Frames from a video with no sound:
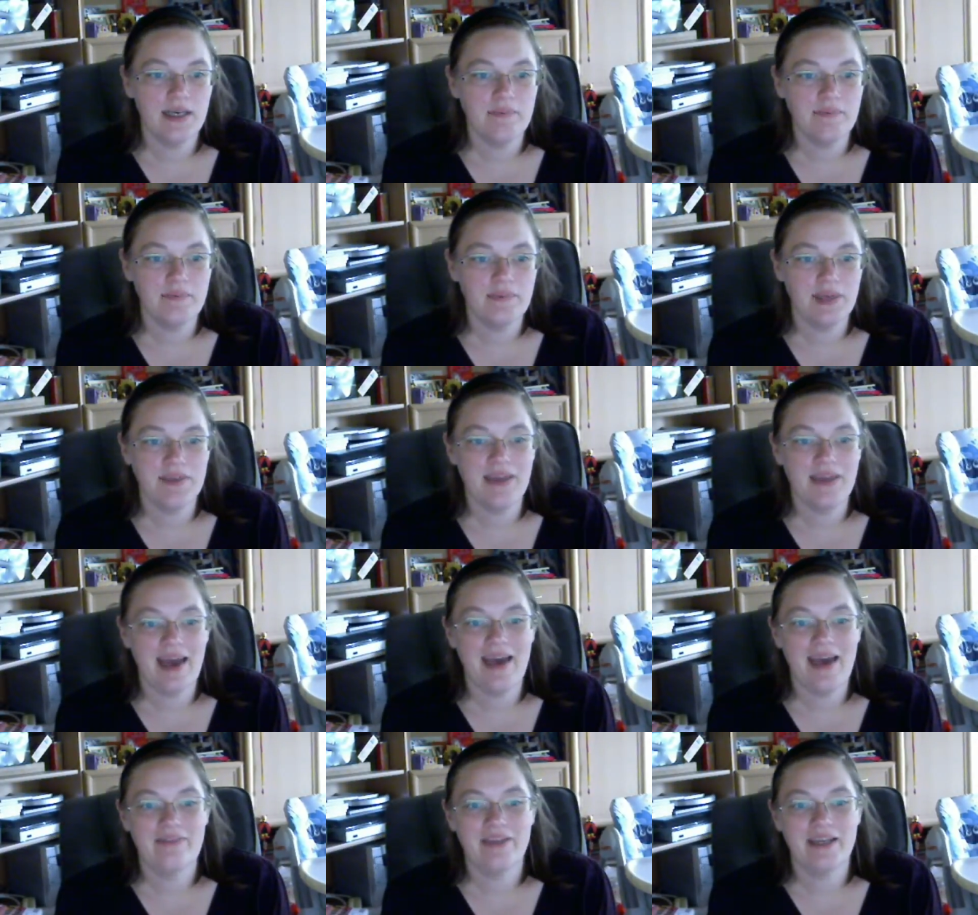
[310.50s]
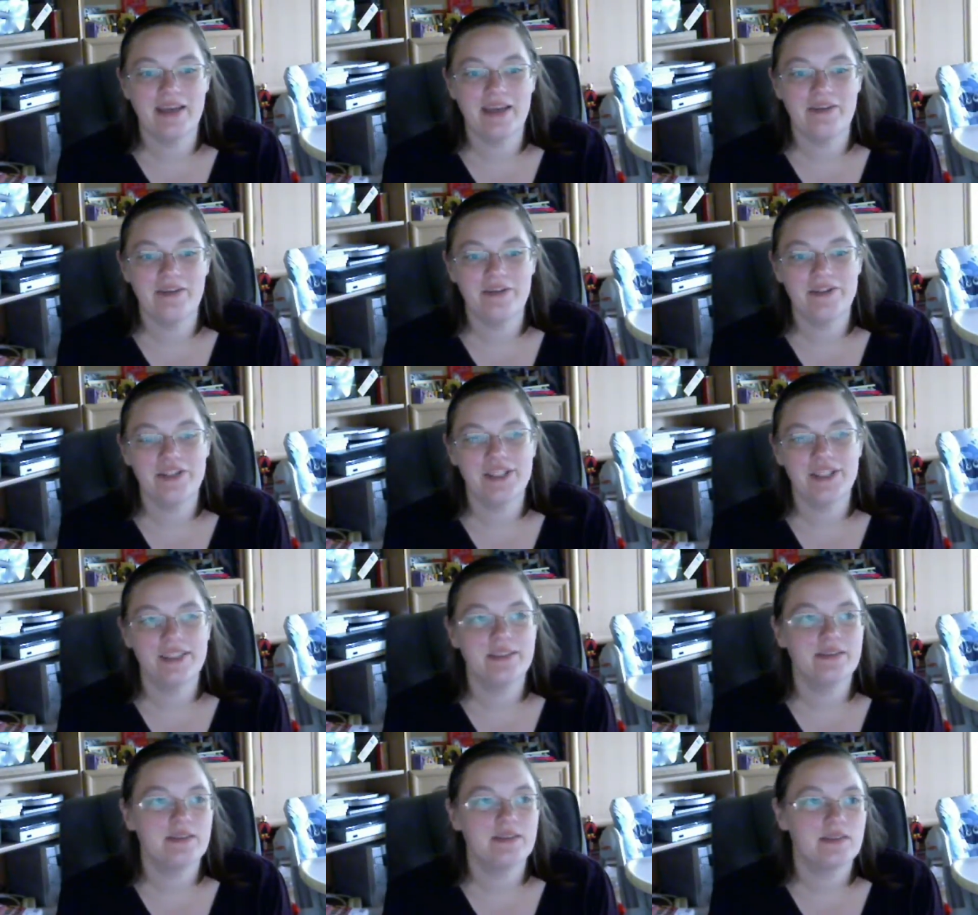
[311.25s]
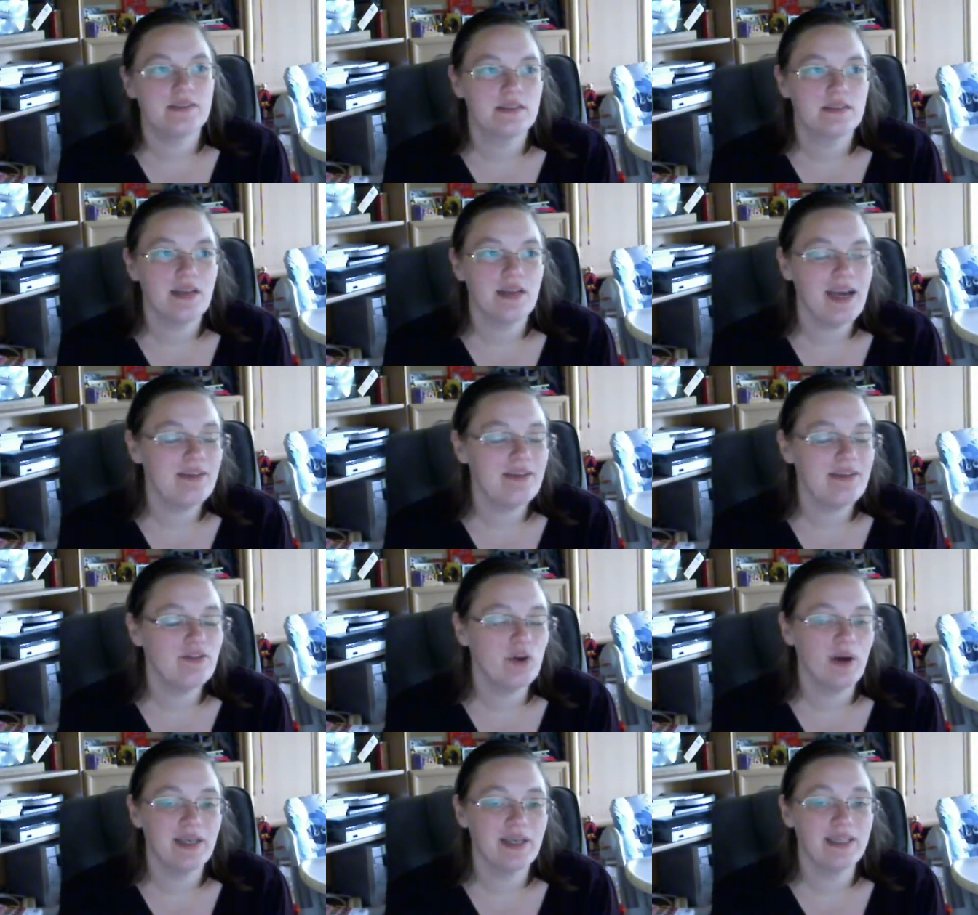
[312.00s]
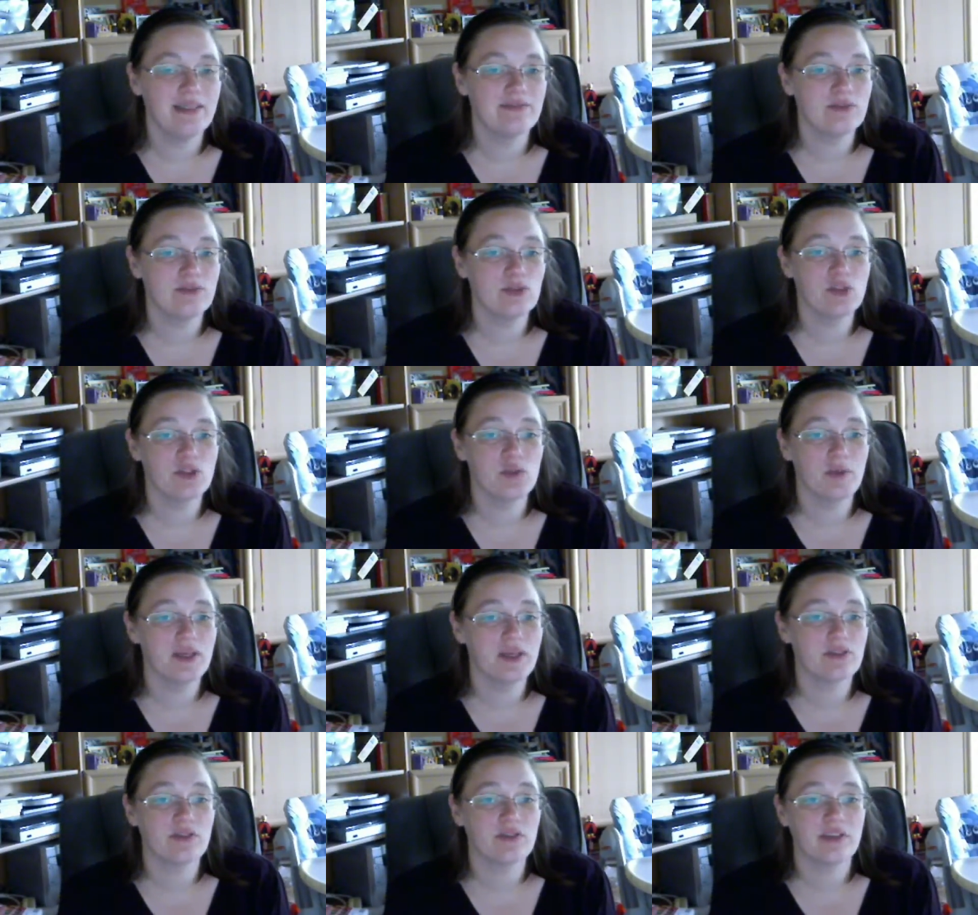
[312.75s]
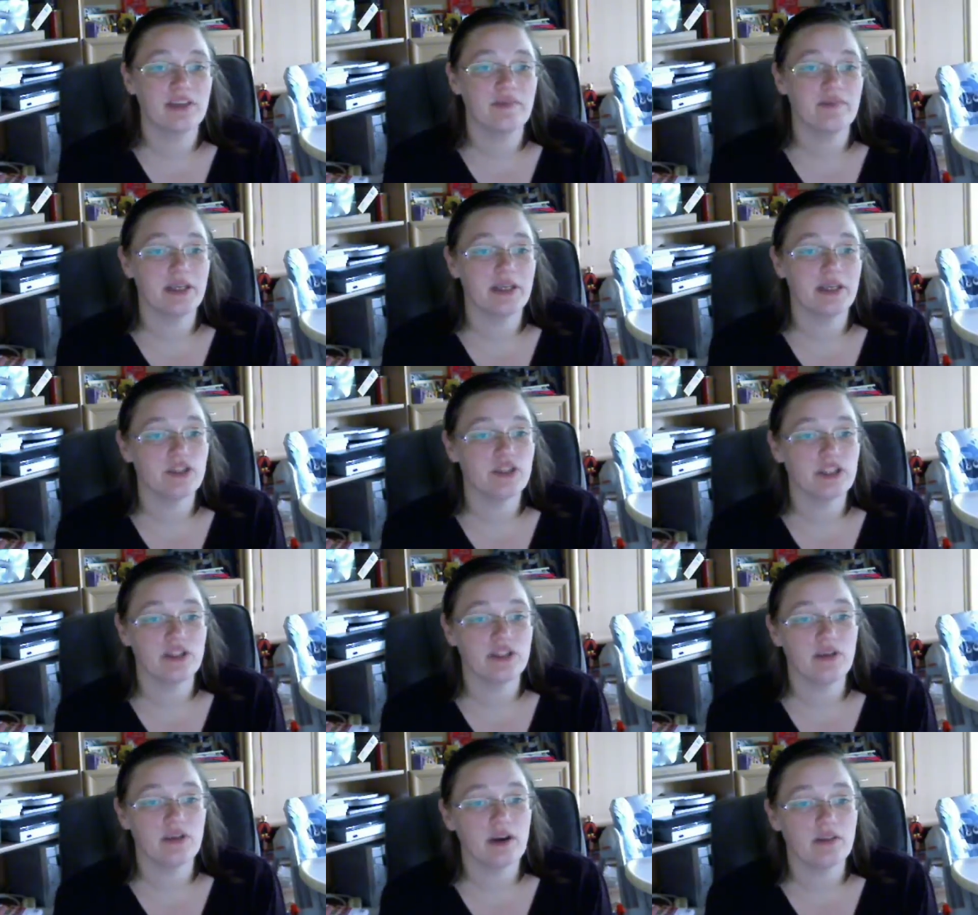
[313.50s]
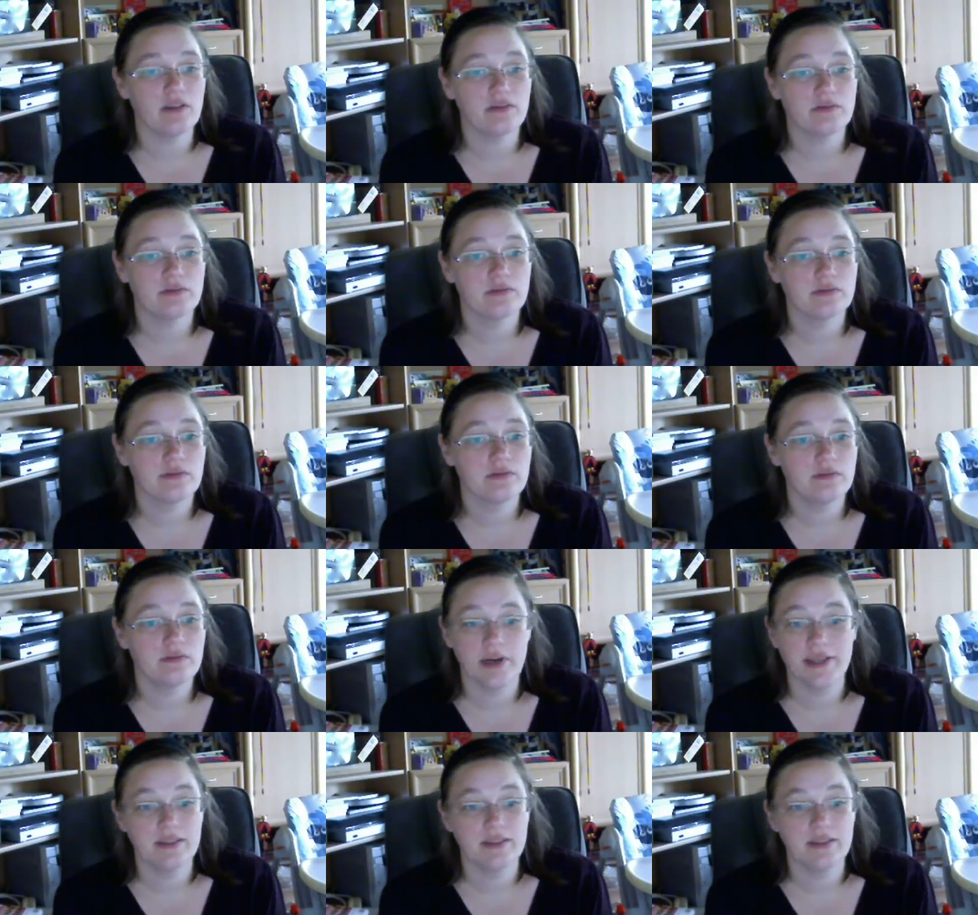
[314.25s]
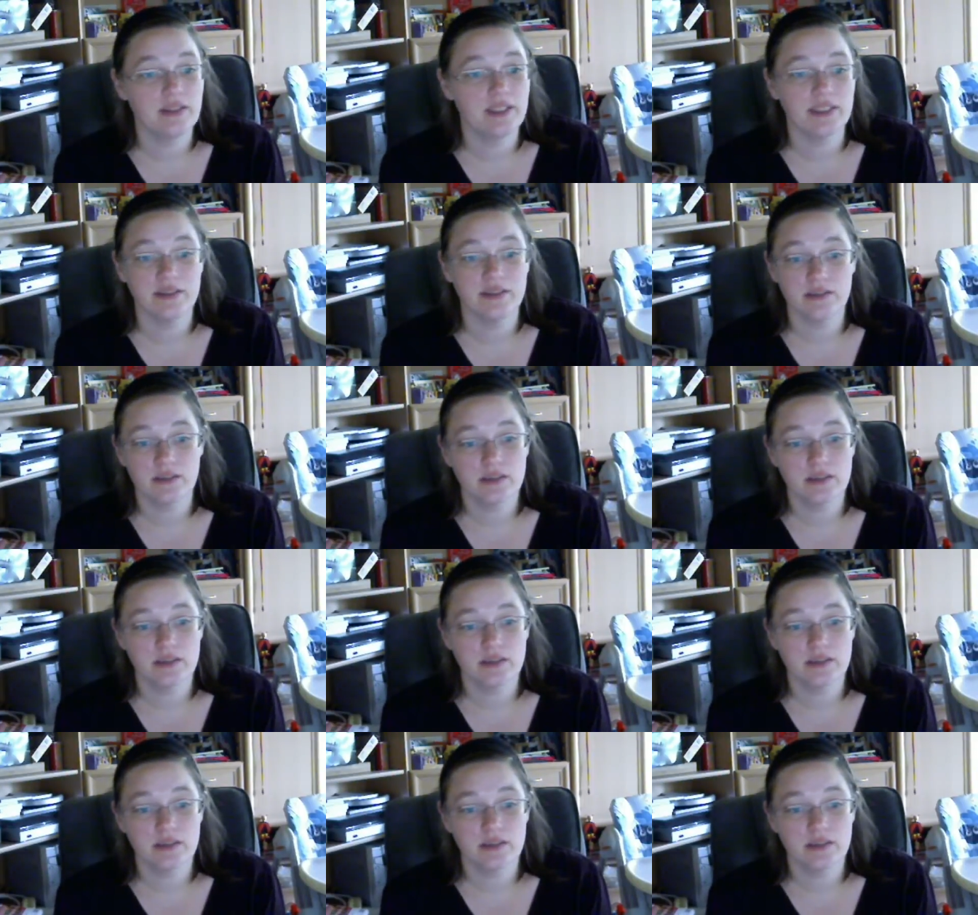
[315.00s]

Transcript: And the having energy, I have no idea if losing weight is going to give me energy or not, frankly.